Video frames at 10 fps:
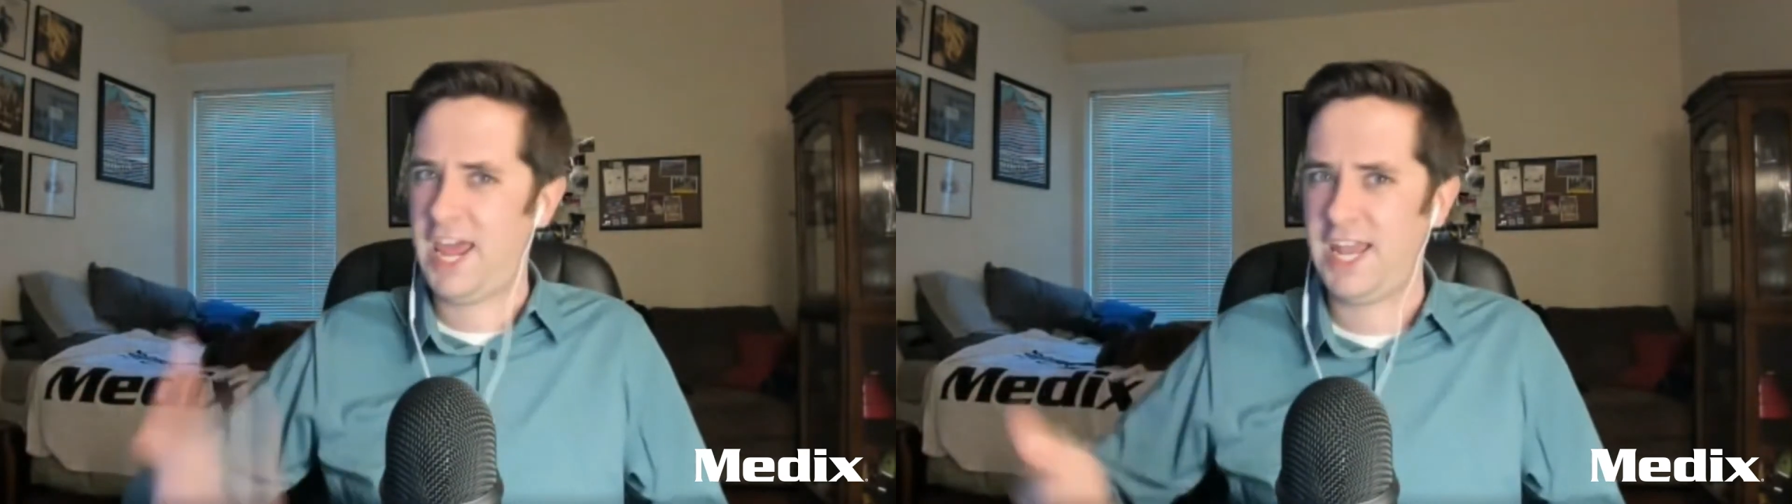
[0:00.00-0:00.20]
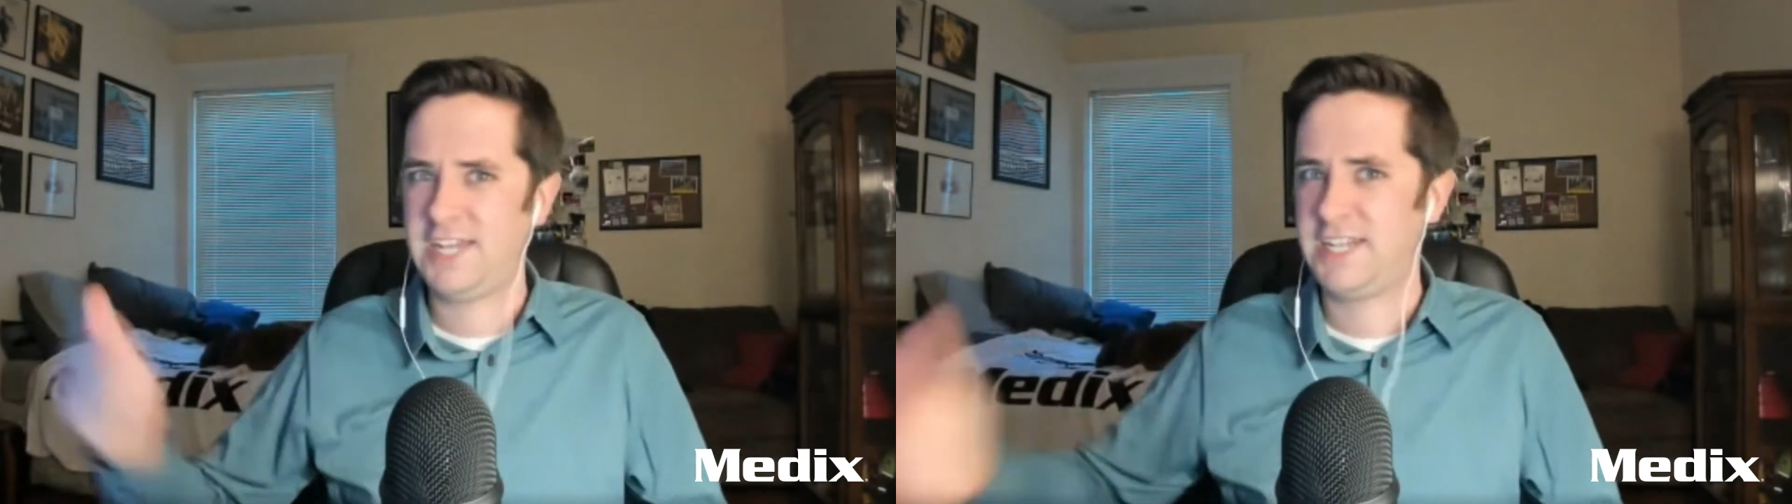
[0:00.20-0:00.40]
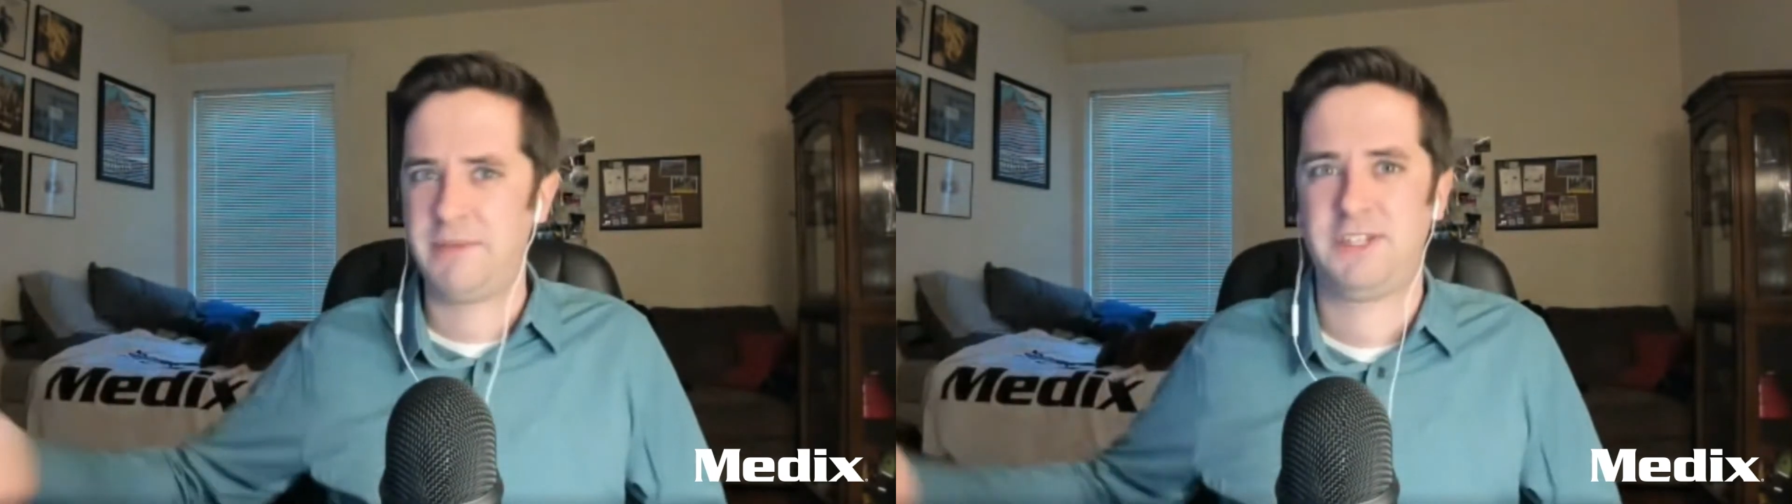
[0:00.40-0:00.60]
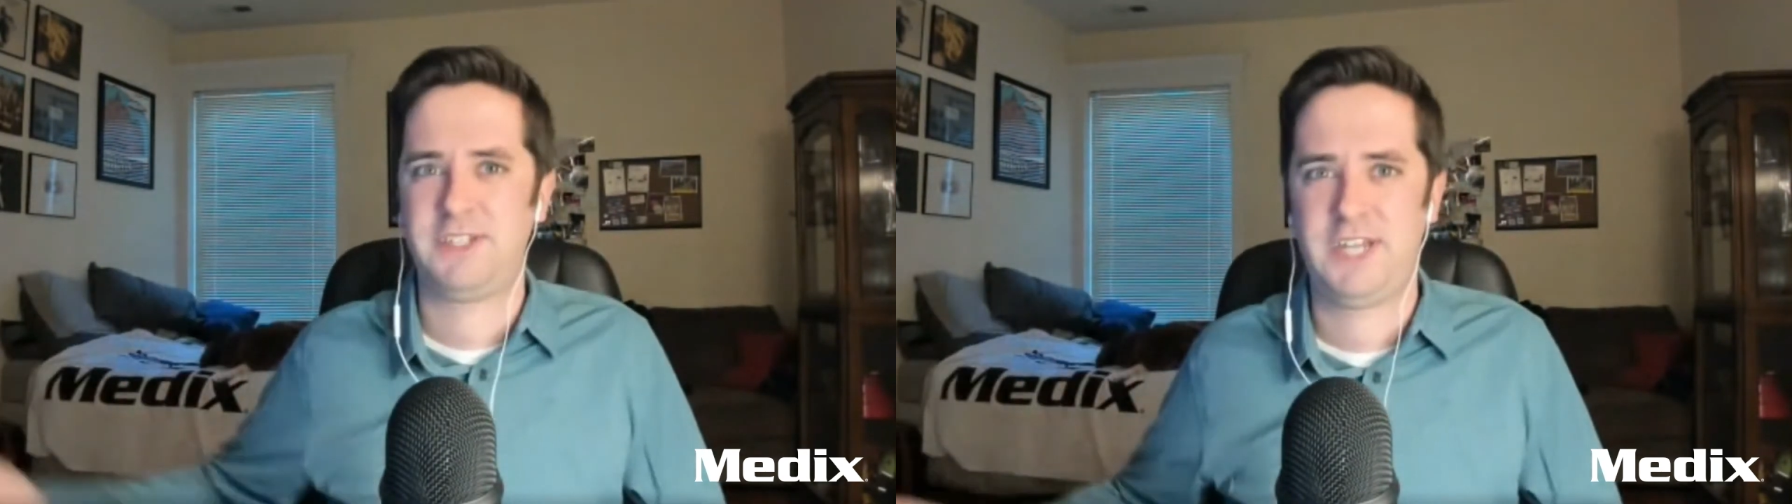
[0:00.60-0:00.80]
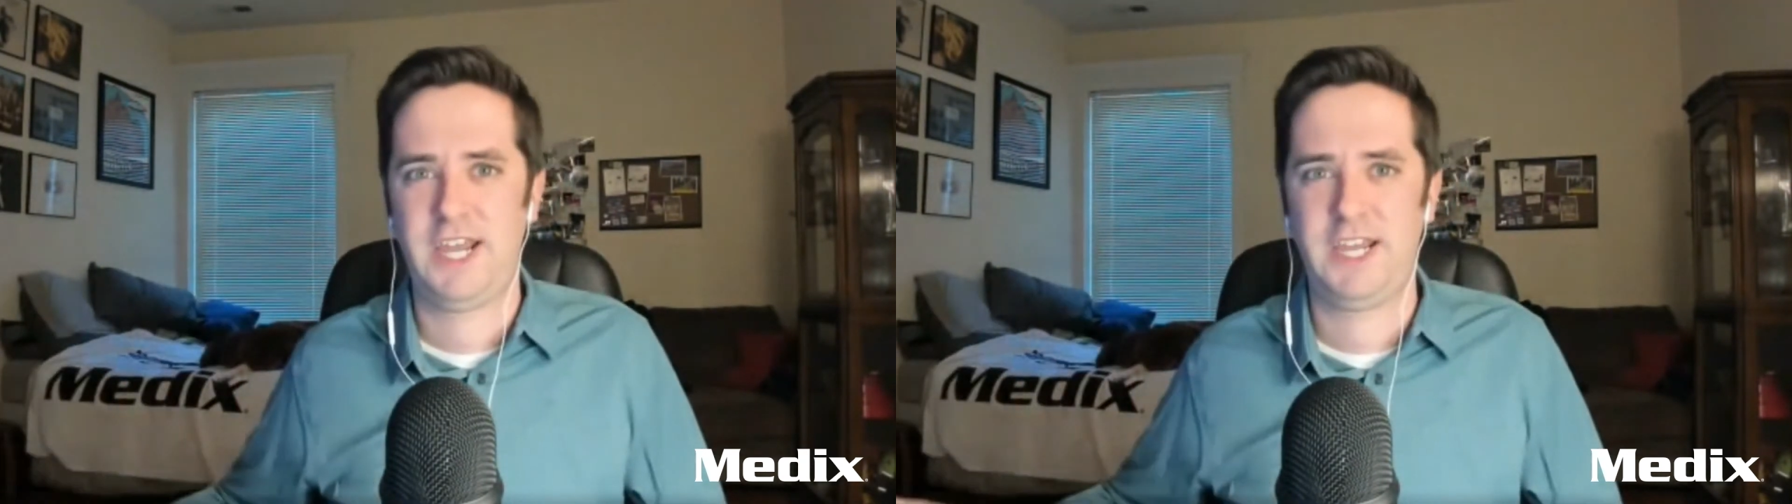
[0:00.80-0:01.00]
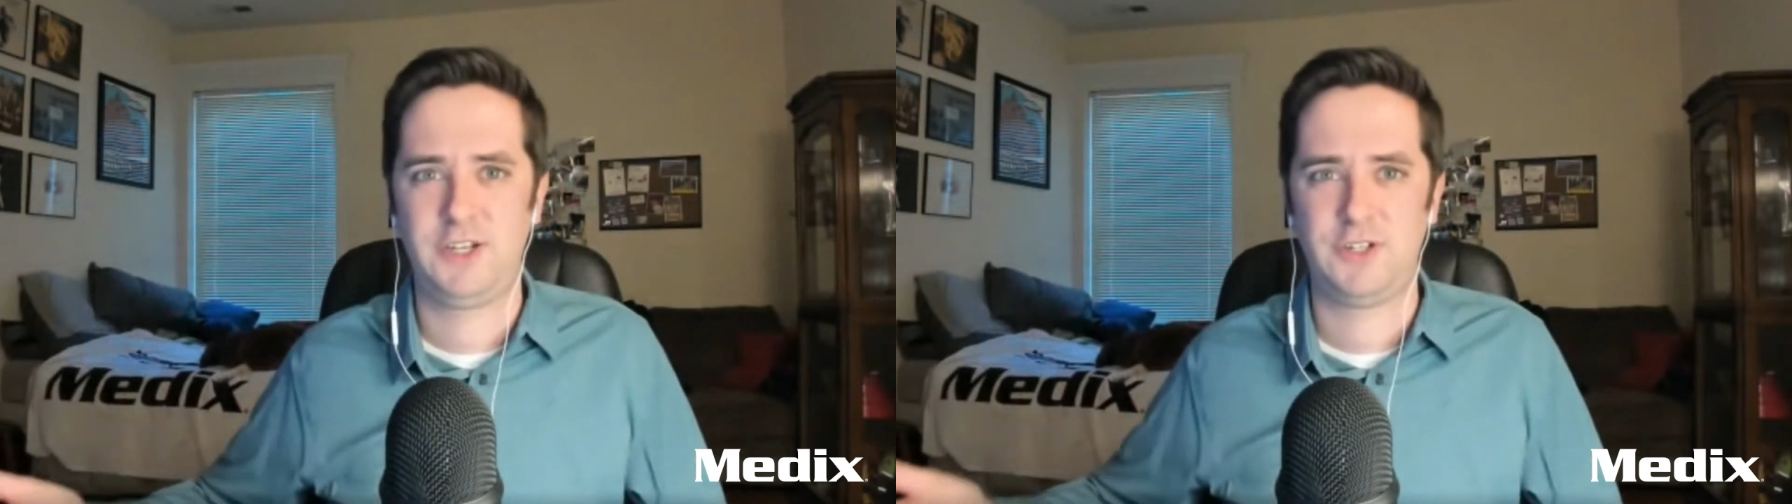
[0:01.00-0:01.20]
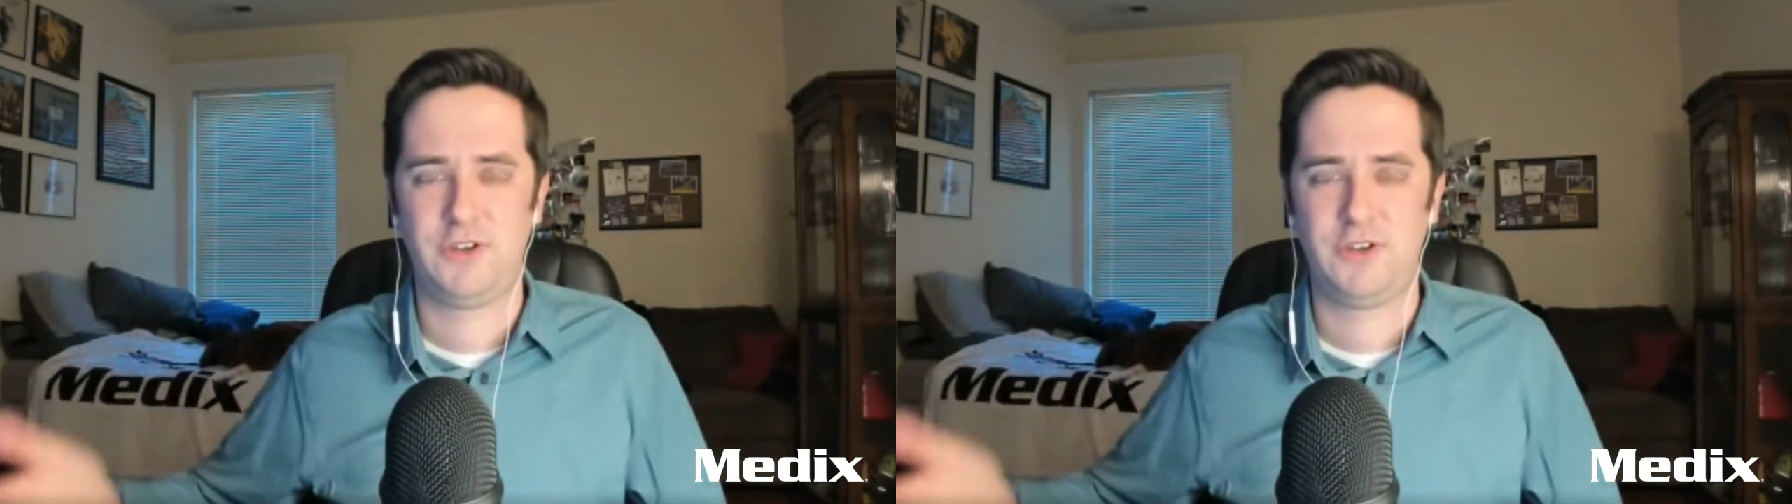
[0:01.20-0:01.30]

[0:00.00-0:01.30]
endemic stage